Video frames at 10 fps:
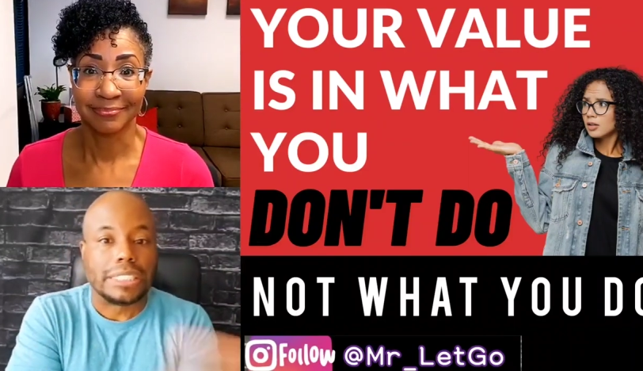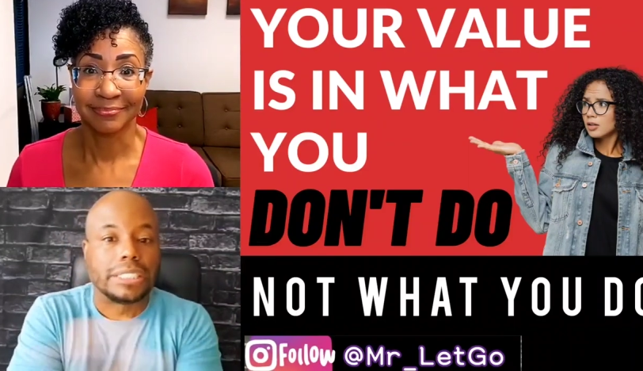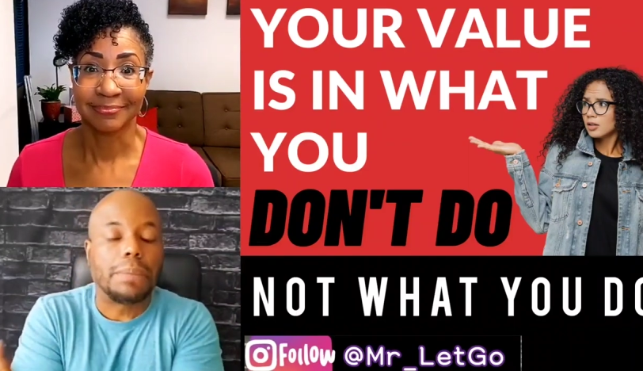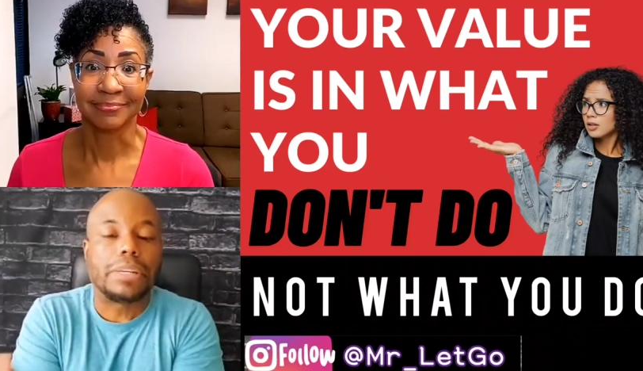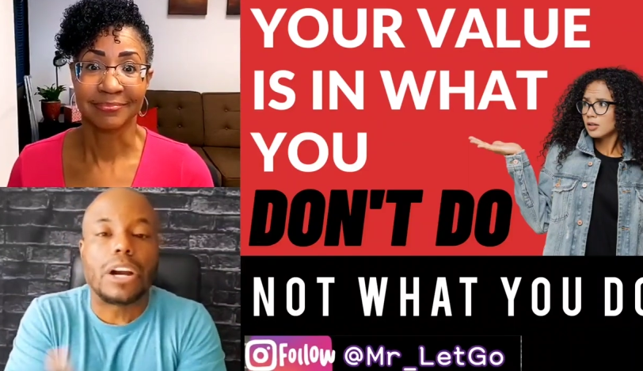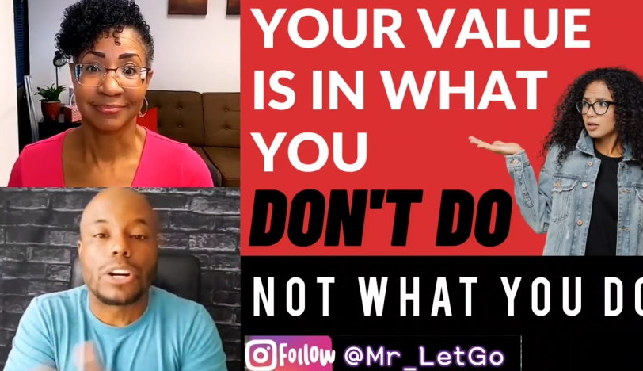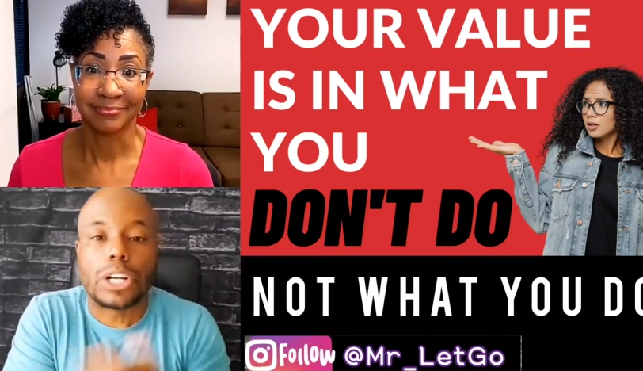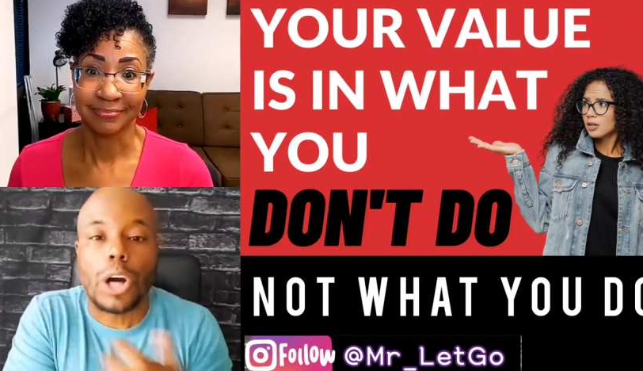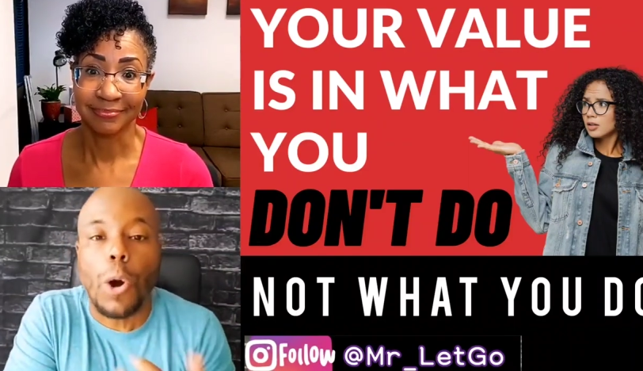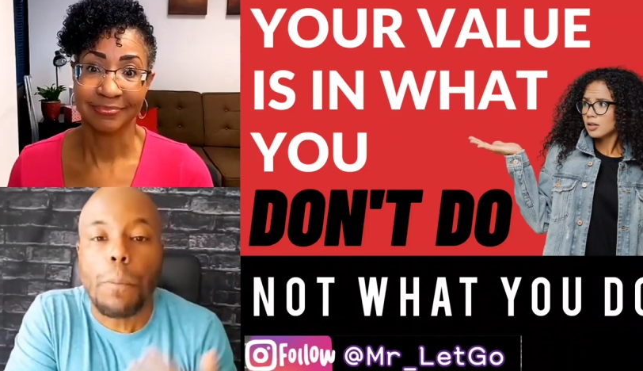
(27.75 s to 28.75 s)
Speaker 1: simply her
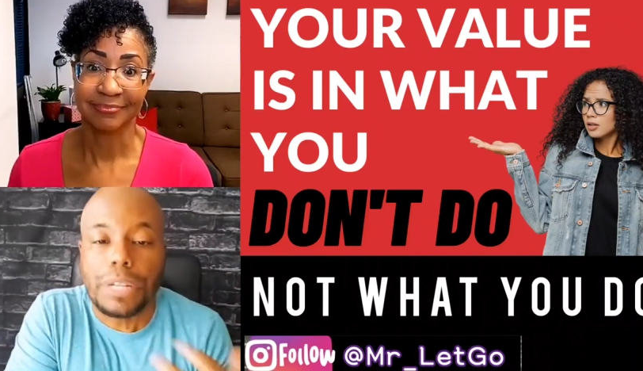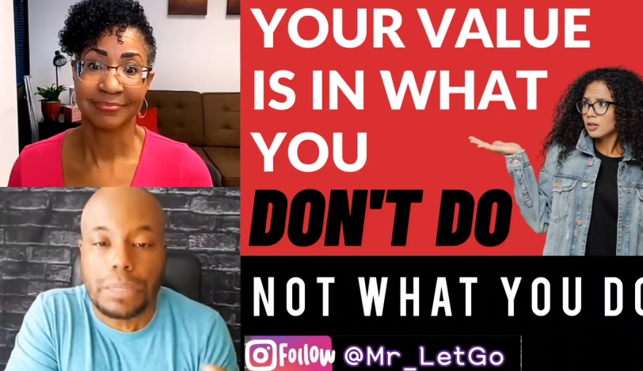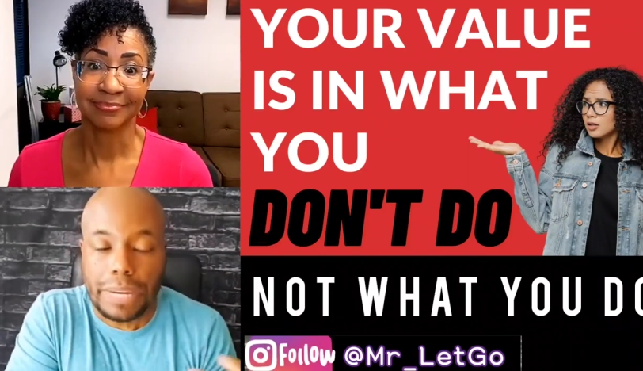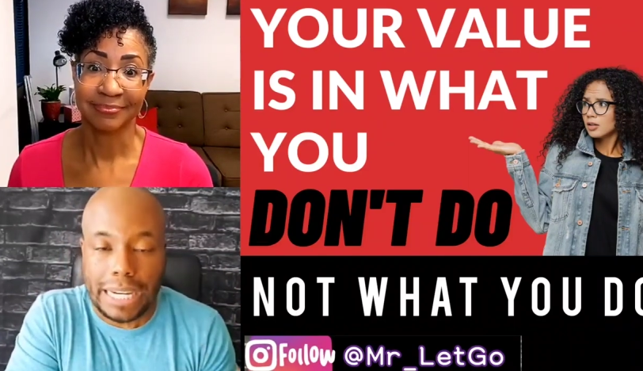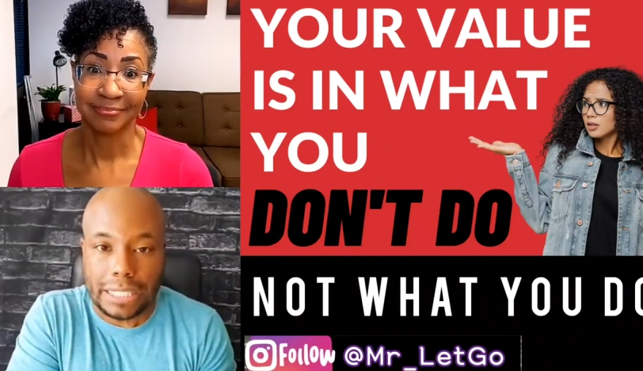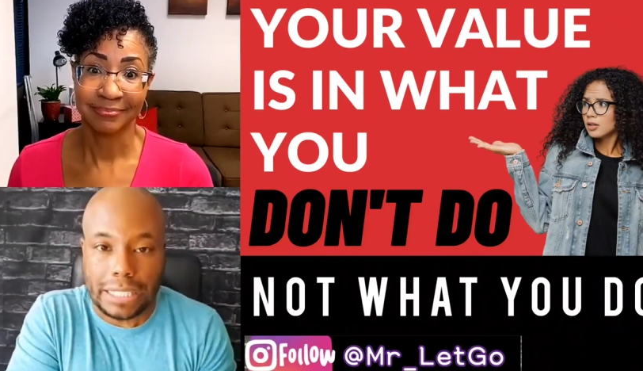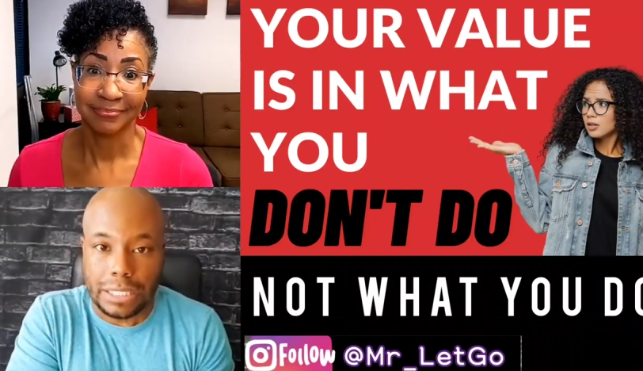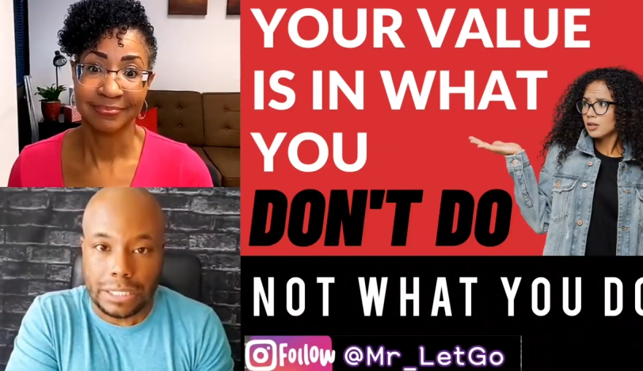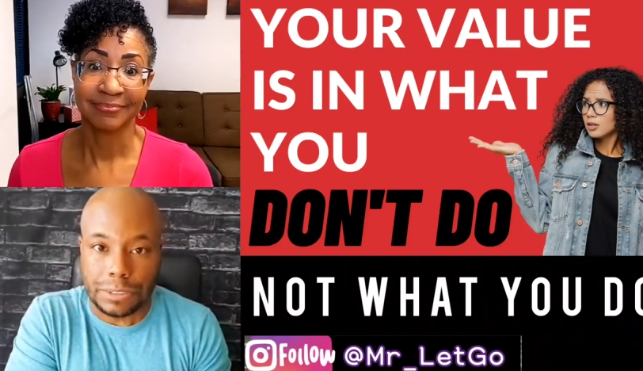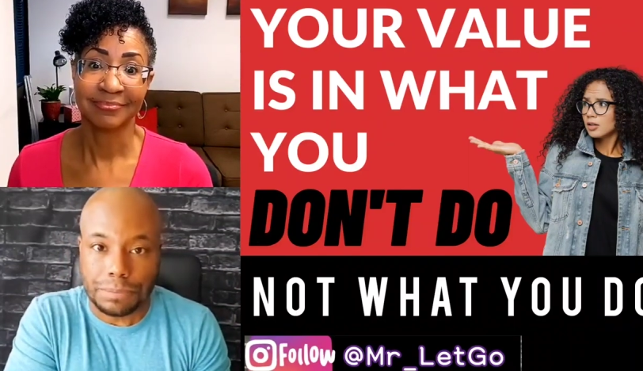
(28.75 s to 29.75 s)
coping
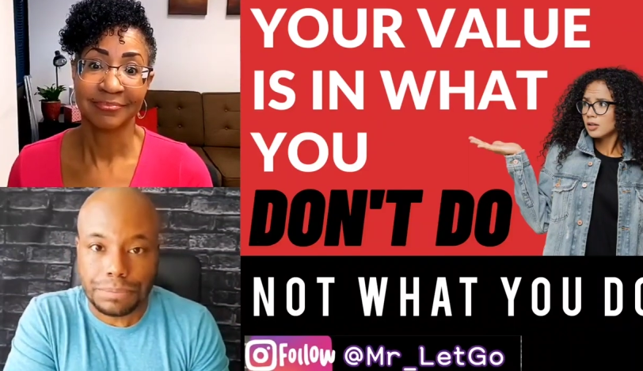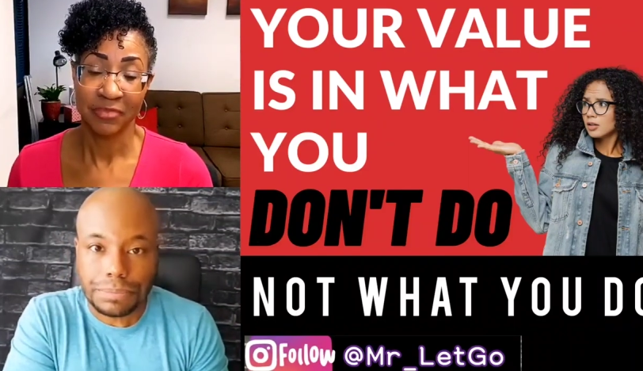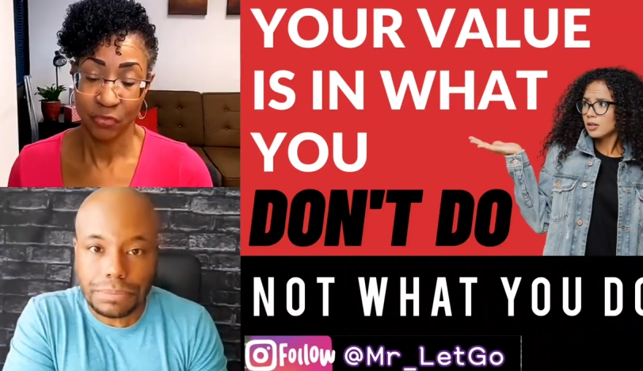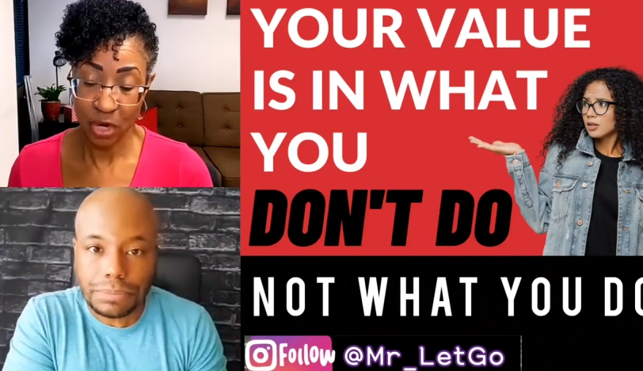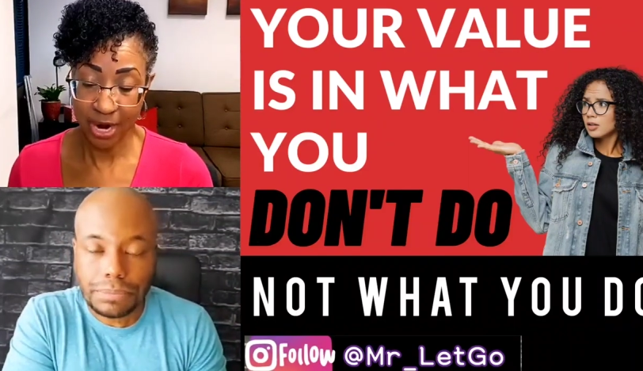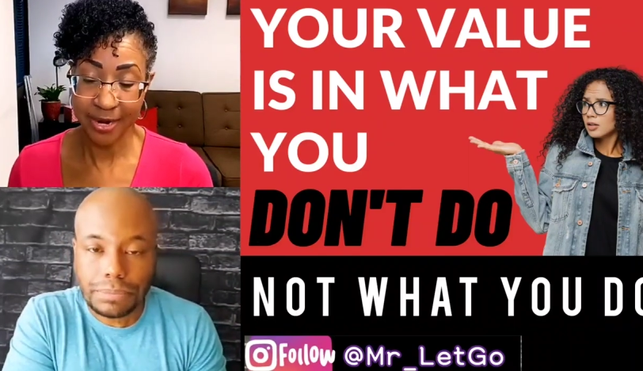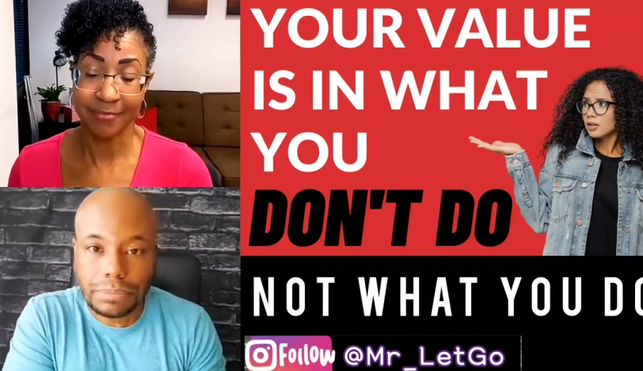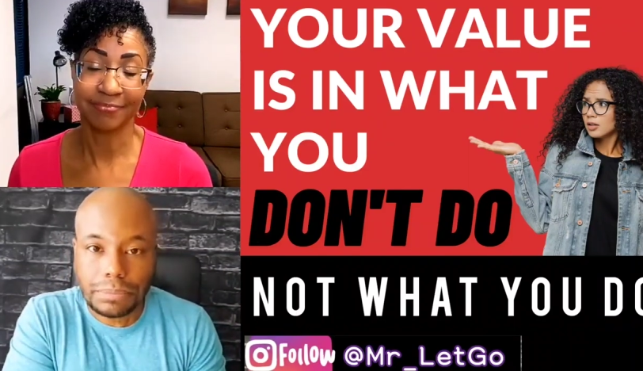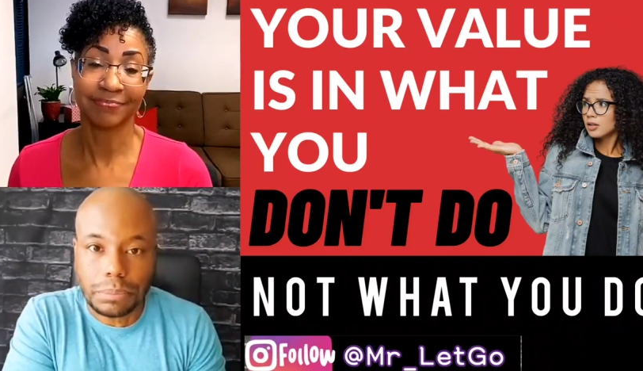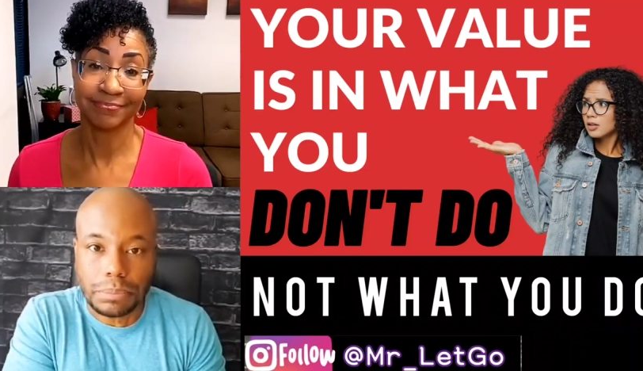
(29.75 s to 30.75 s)
mechanism.
Speaker 2: Right.
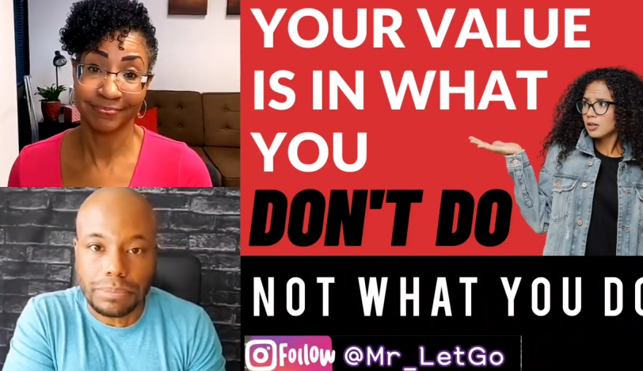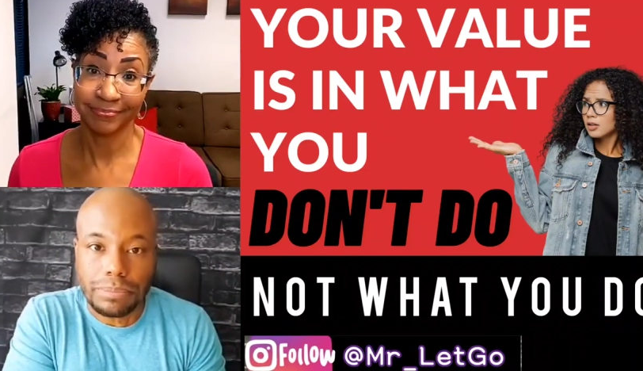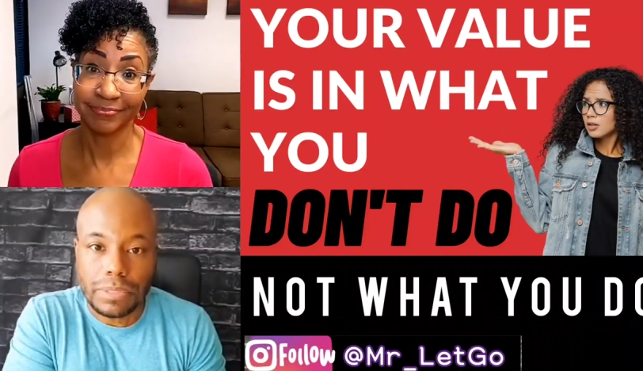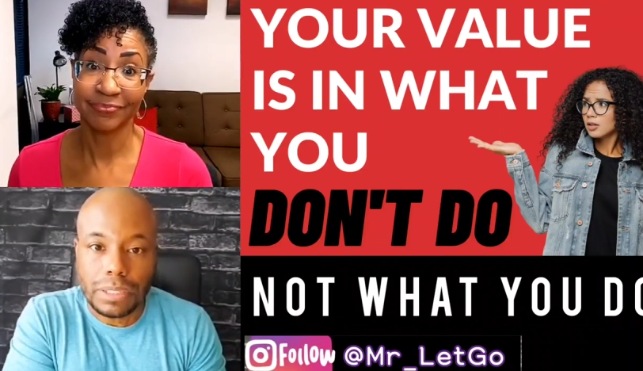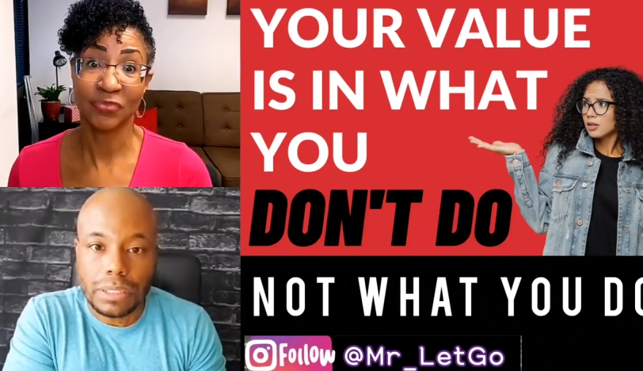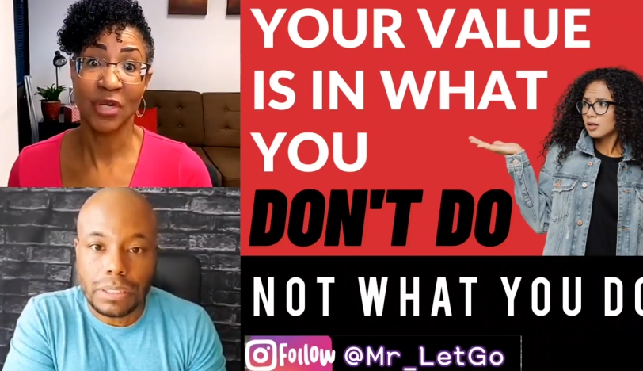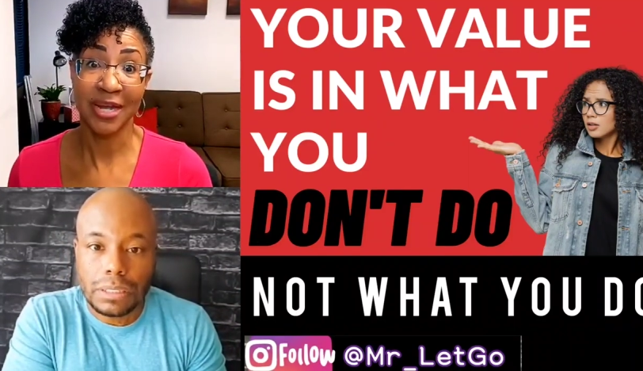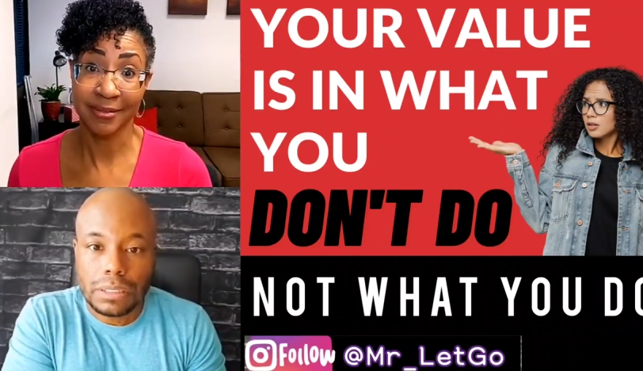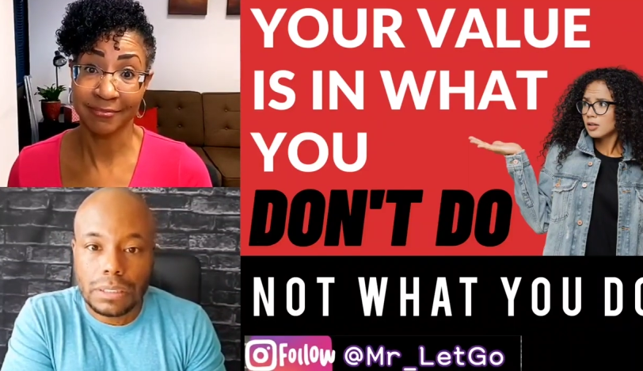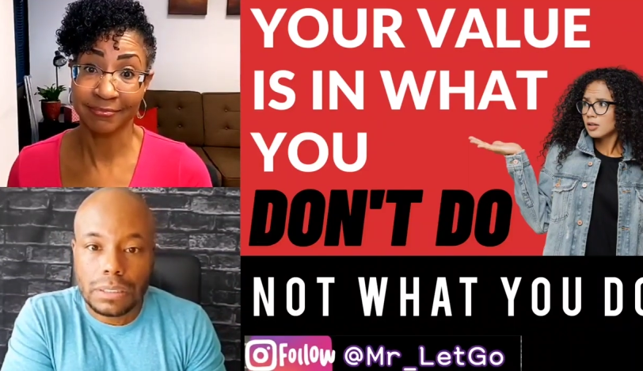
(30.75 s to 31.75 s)
Right.